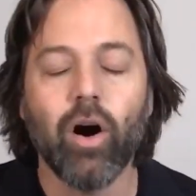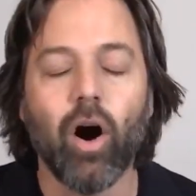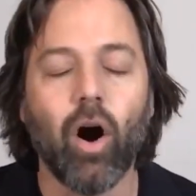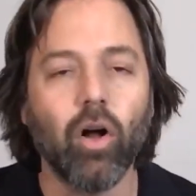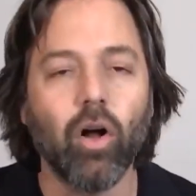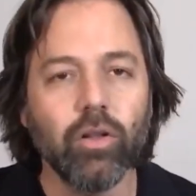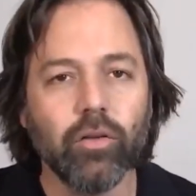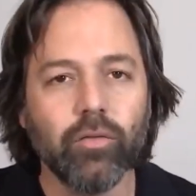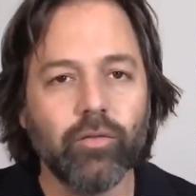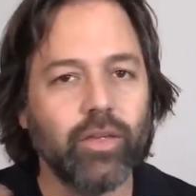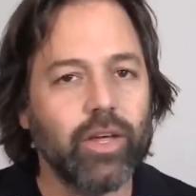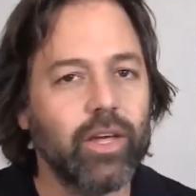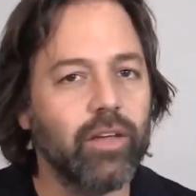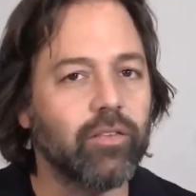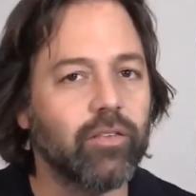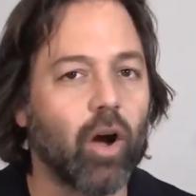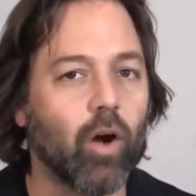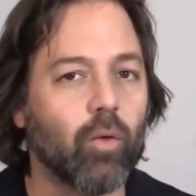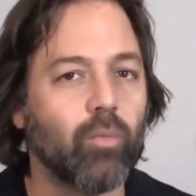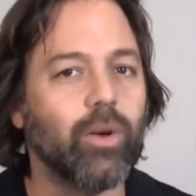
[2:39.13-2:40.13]
All of
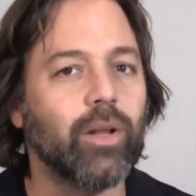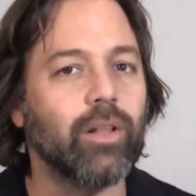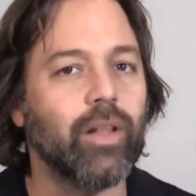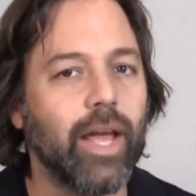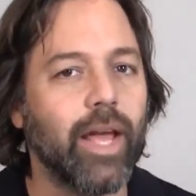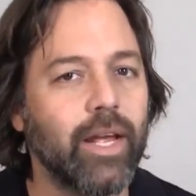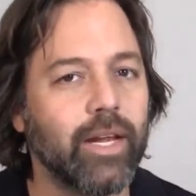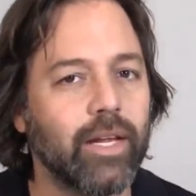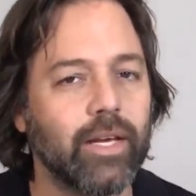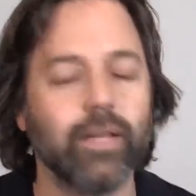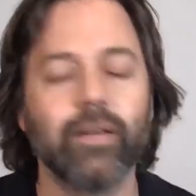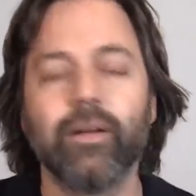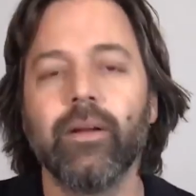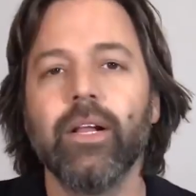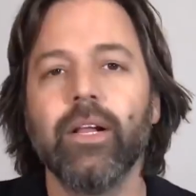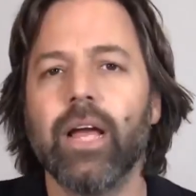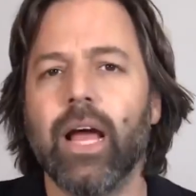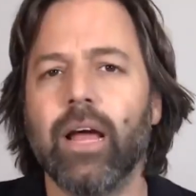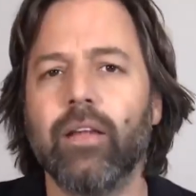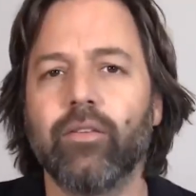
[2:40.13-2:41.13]
these are related.
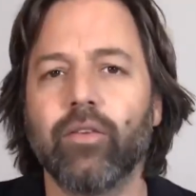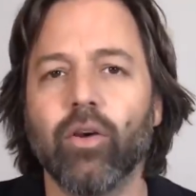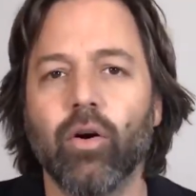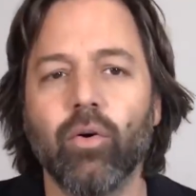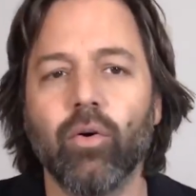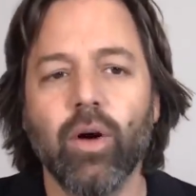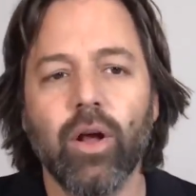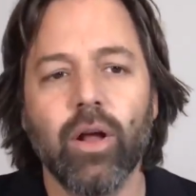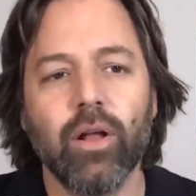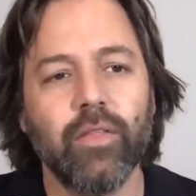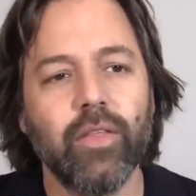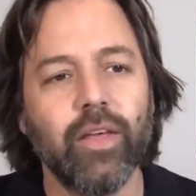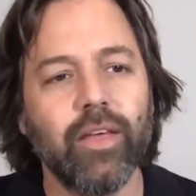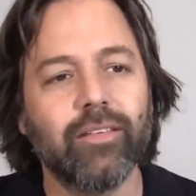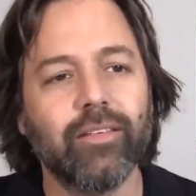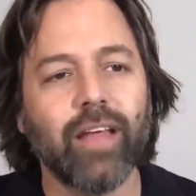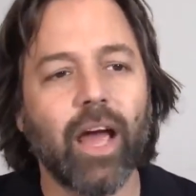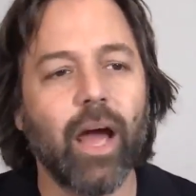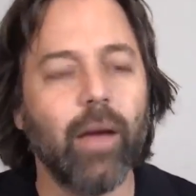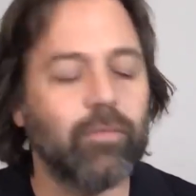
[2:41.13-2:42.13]
And so
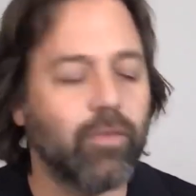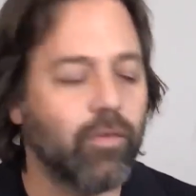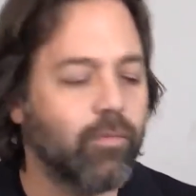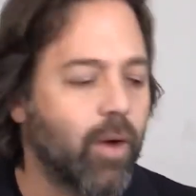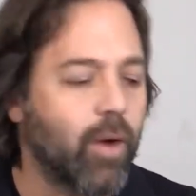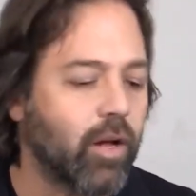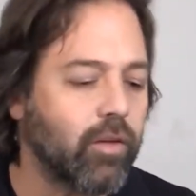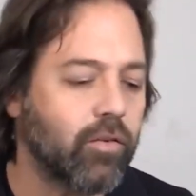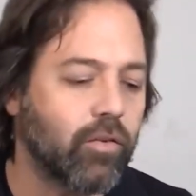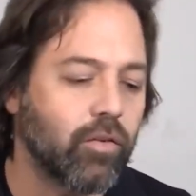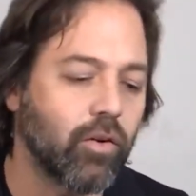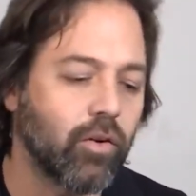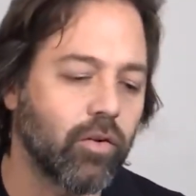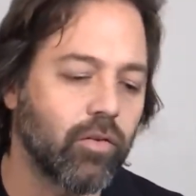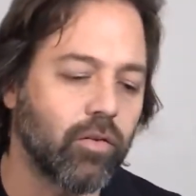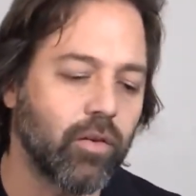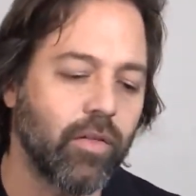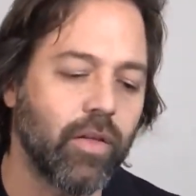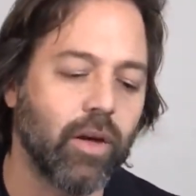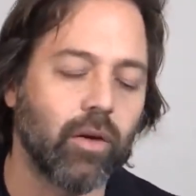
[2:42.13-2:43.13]
these types of
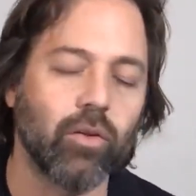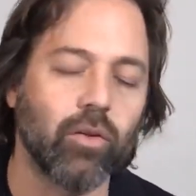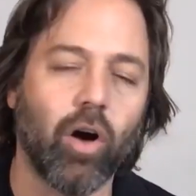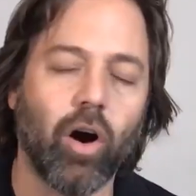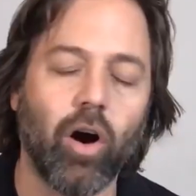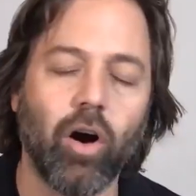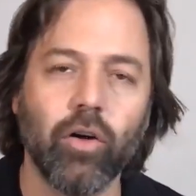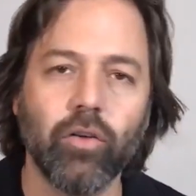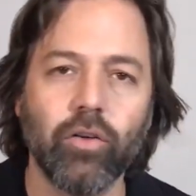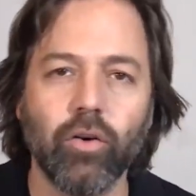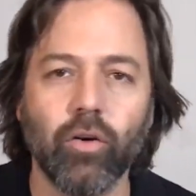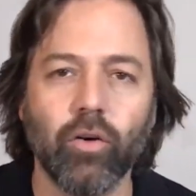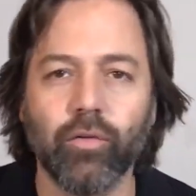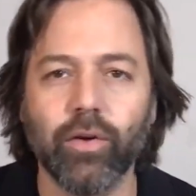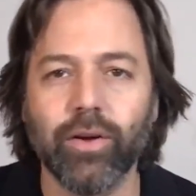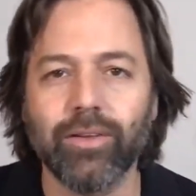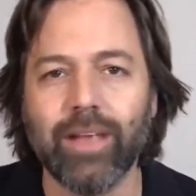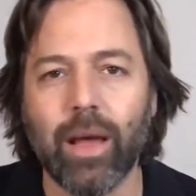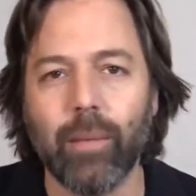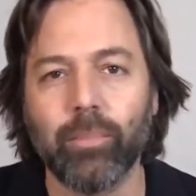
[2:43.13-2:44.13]
monsters, they'll, for
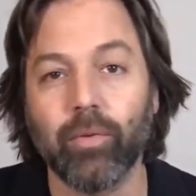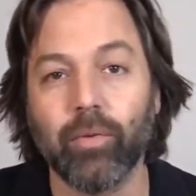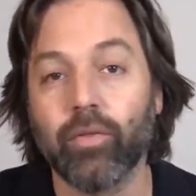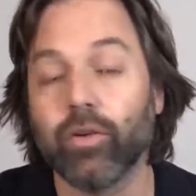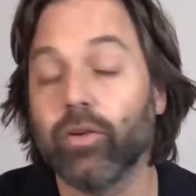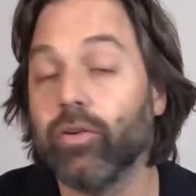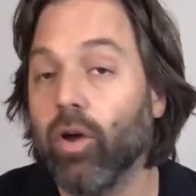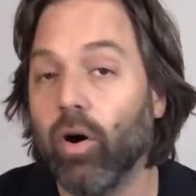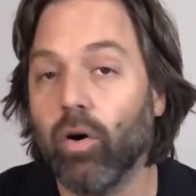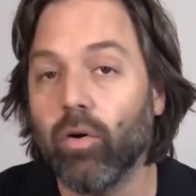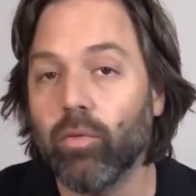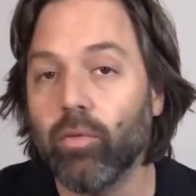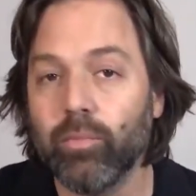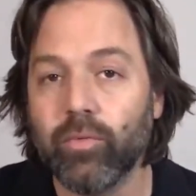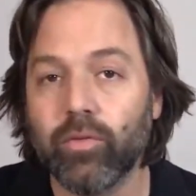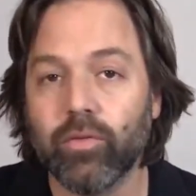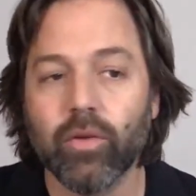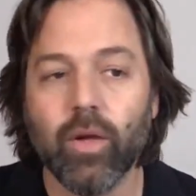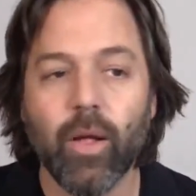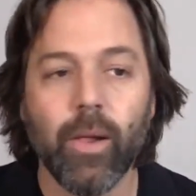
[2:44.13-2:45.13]
example, the
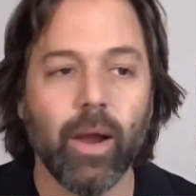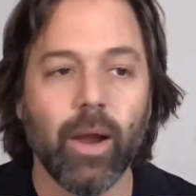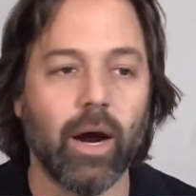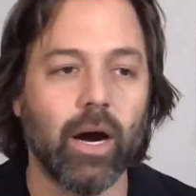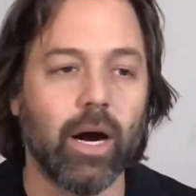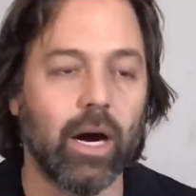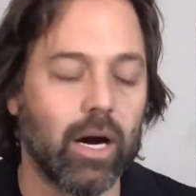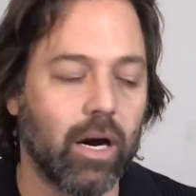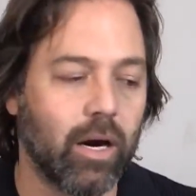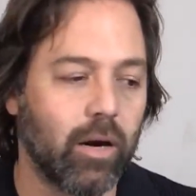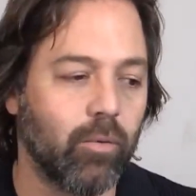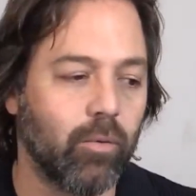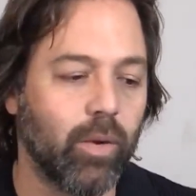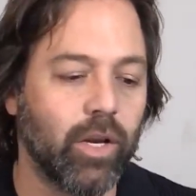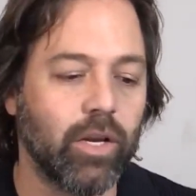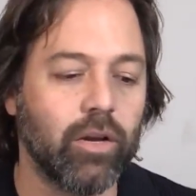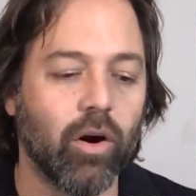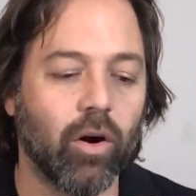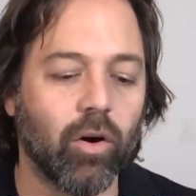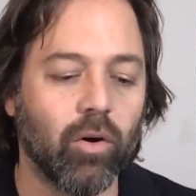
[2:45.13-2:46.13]
gnomes, we
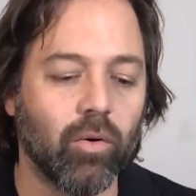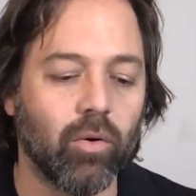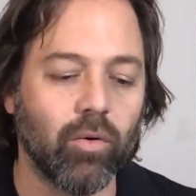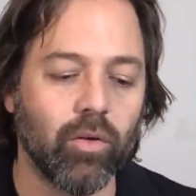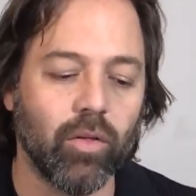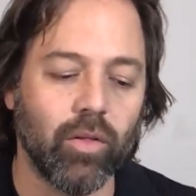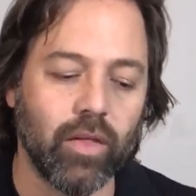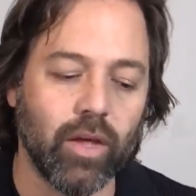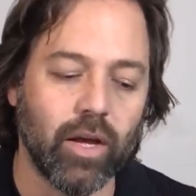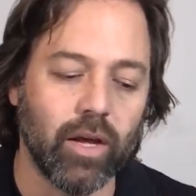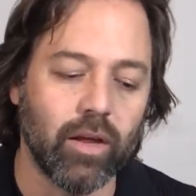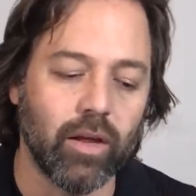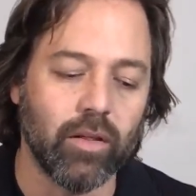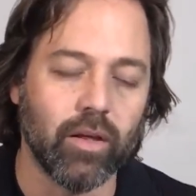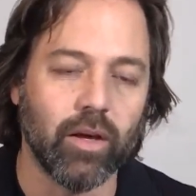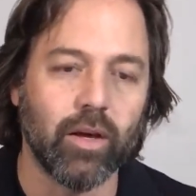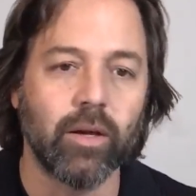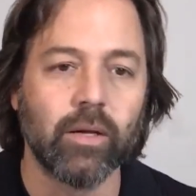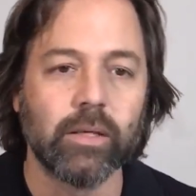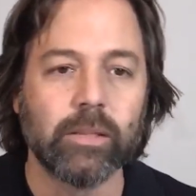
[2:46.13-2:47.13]
know
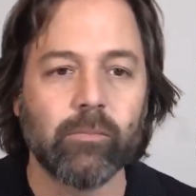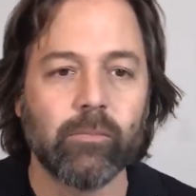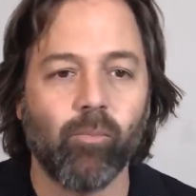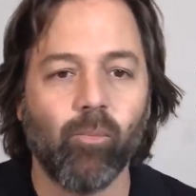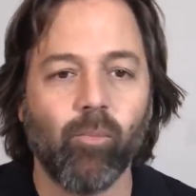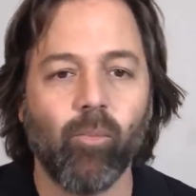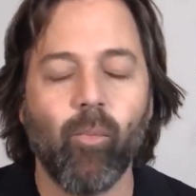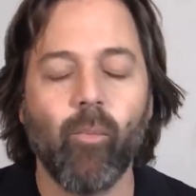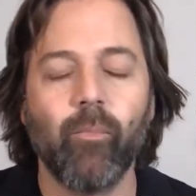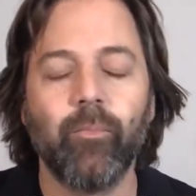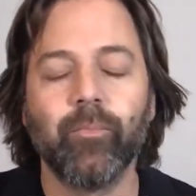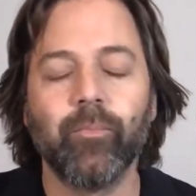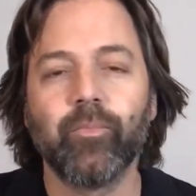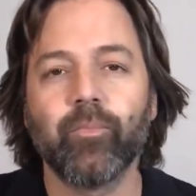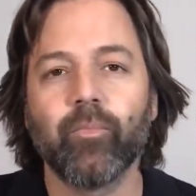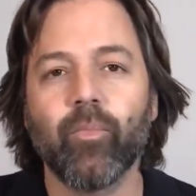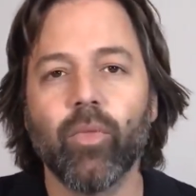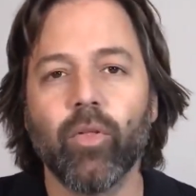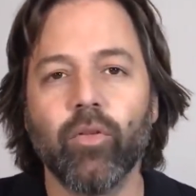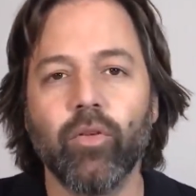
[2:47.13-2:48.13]
the
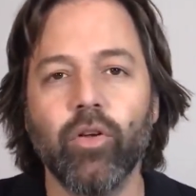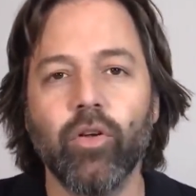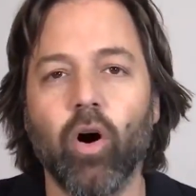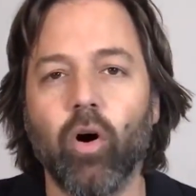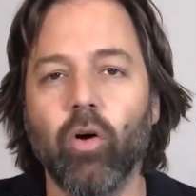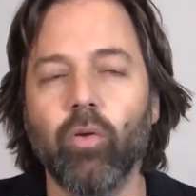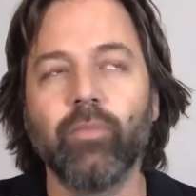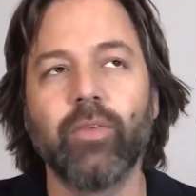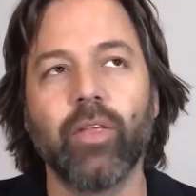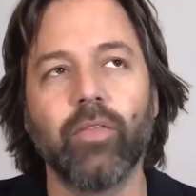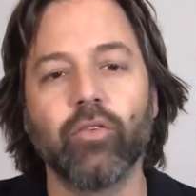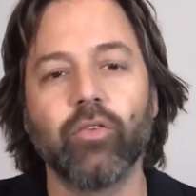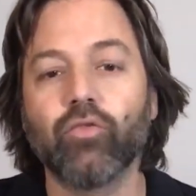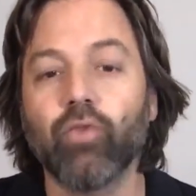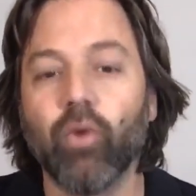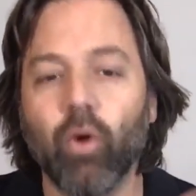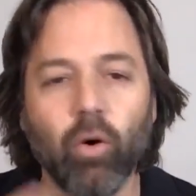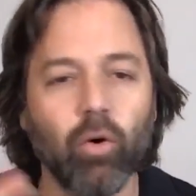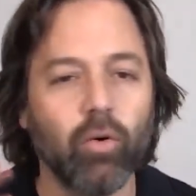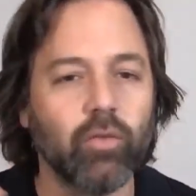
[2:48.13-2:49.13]
gnomes and the
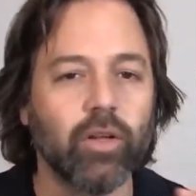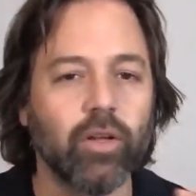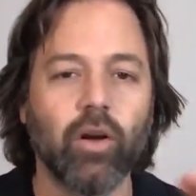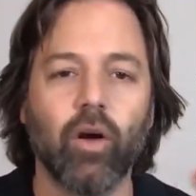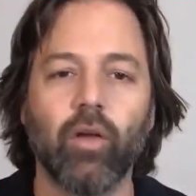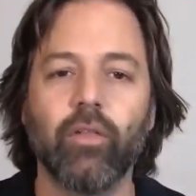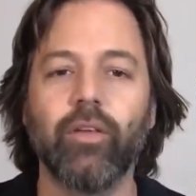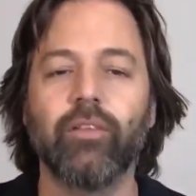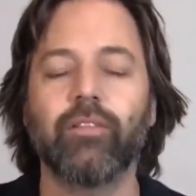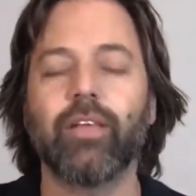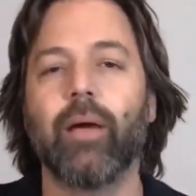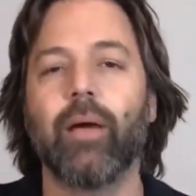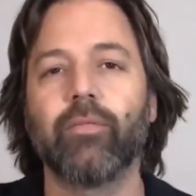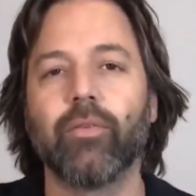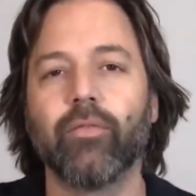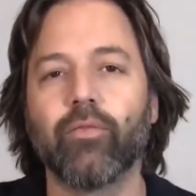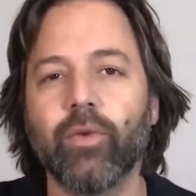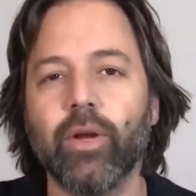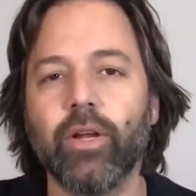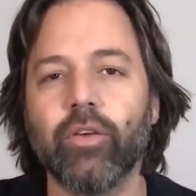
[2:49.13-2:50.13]
trolls and all these types
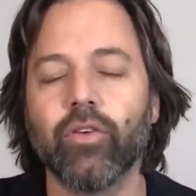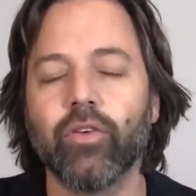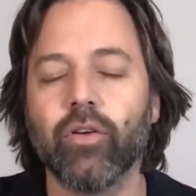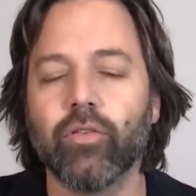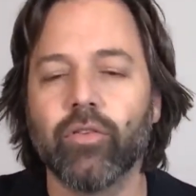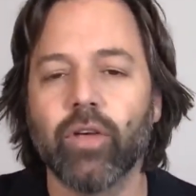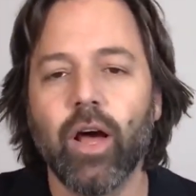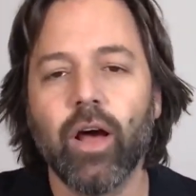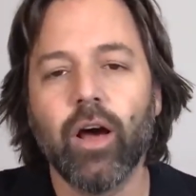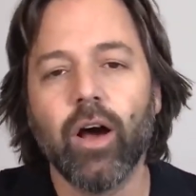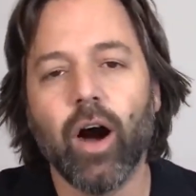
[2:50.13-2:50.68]
of creatures,